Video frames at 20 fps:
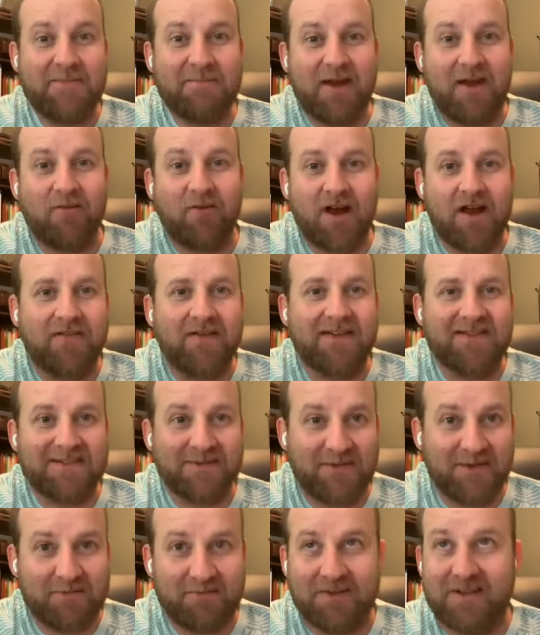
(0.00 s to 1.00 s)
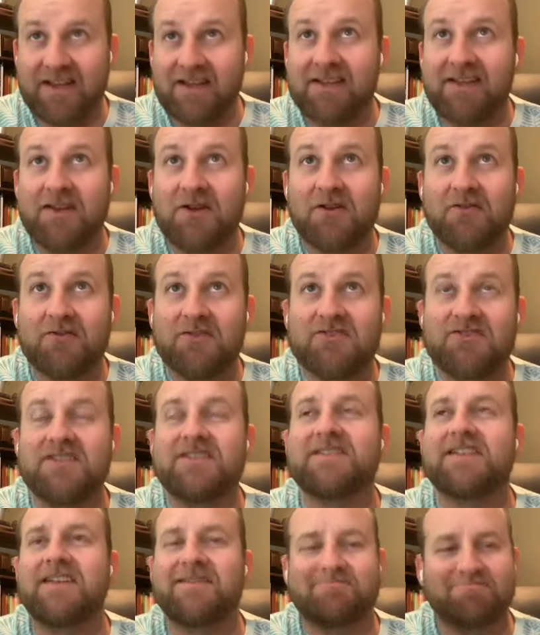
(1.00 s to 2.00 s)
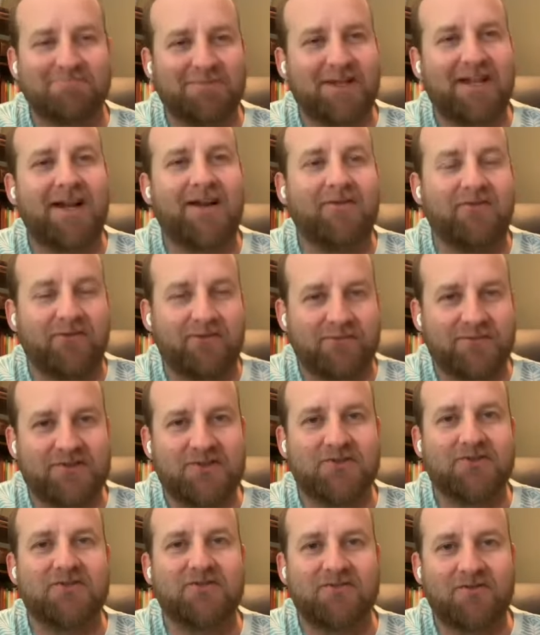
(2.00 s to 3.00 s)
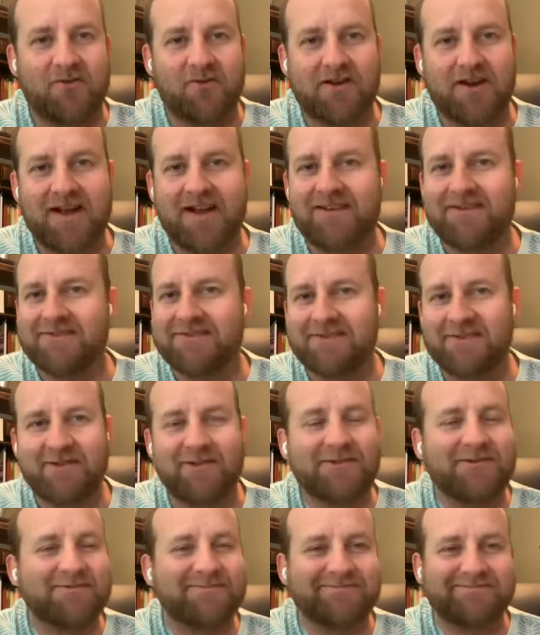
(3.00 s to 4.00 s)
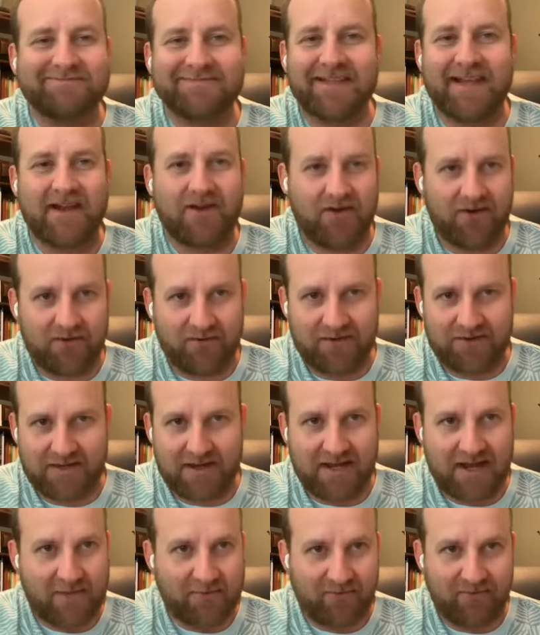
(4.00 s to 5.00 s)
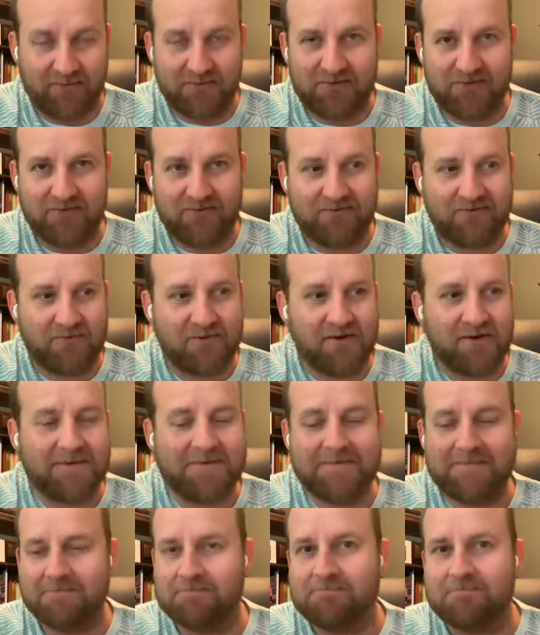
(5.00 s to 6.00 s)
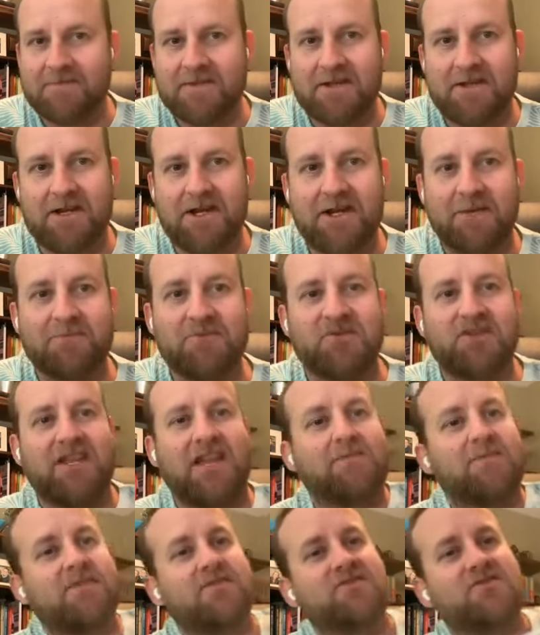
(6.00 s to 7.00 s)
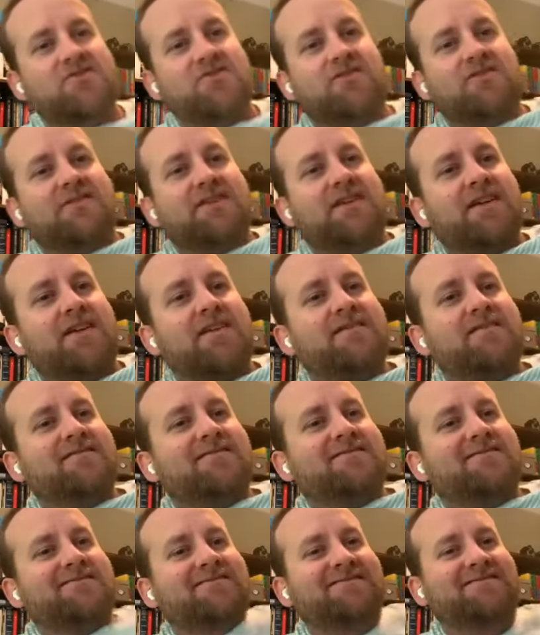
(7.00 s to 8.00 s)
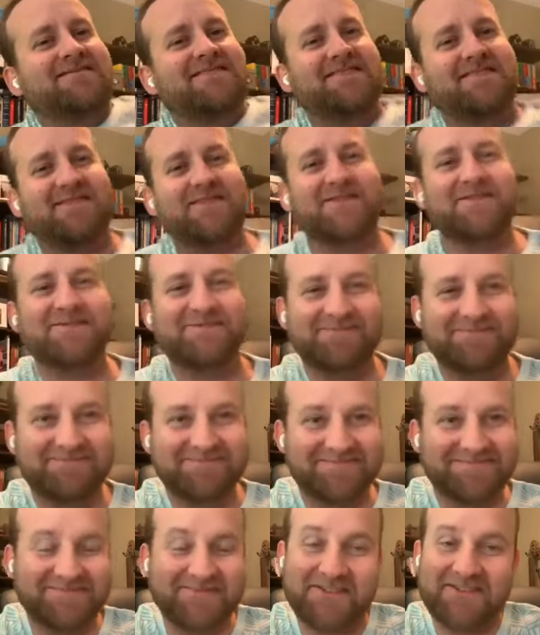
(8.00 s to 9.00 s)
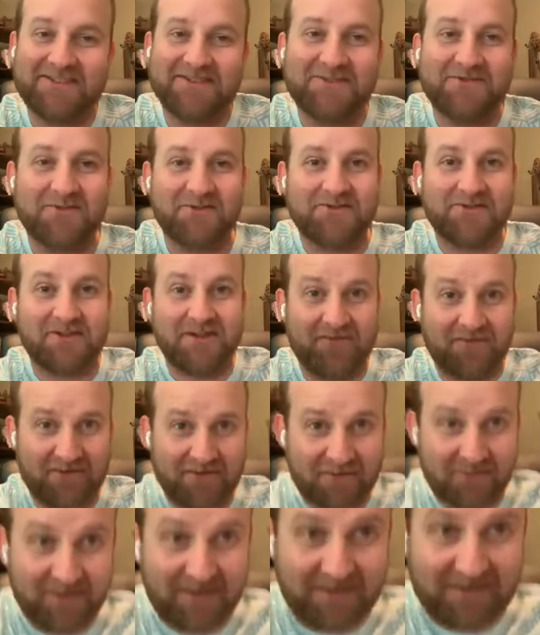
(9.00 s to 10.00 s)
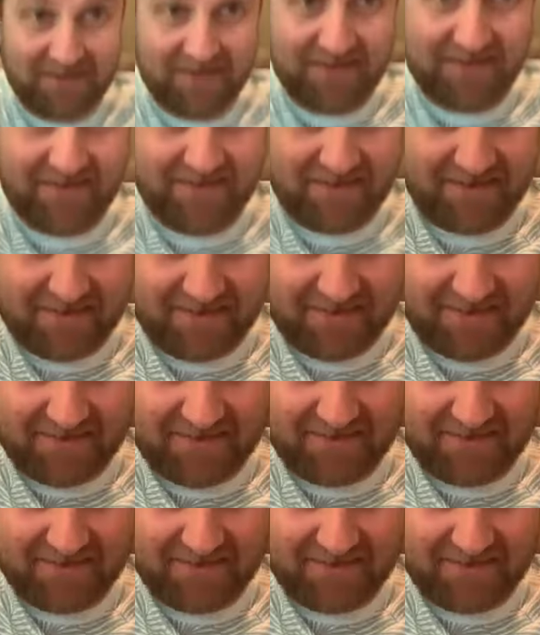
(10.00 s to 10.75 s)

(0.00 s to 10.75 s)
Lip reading: my wife has something planned later. She said block 2 to 4 out, so I don't know what's going to happen from 2 to 4. She gave me this shirt today, so which is a cool shirt. I don't know if you guys can see this,